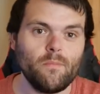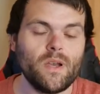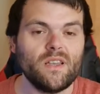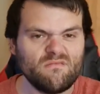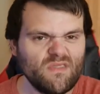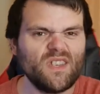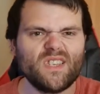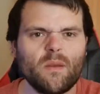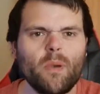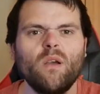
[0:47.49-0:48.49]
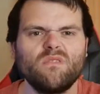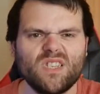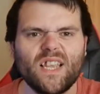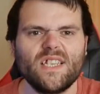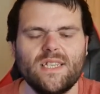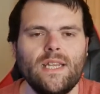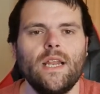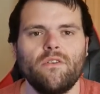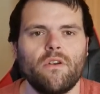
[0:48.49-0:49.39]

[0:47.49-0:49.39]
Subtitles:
but it's about 1600